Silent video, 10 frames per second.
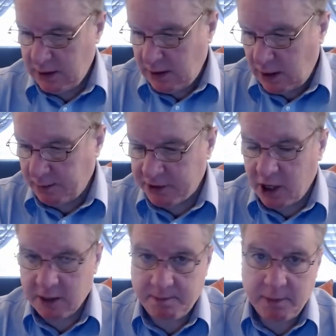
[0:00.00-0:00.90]
I'm going to
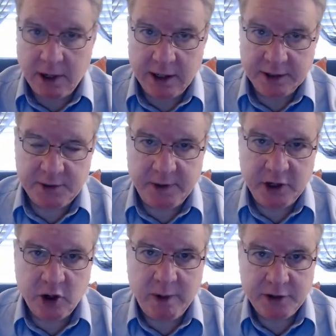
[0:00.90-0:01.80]
talk in this video
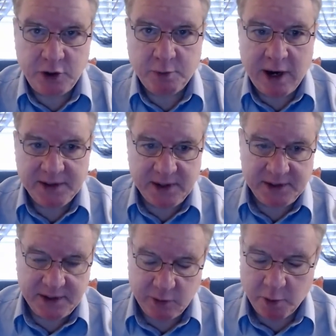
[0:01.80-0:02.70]
about due process
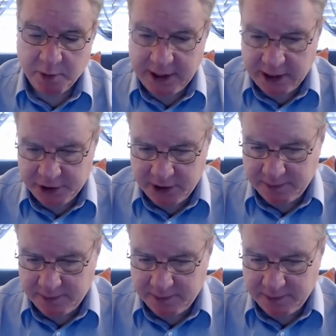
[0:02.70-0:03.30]
and equal protection.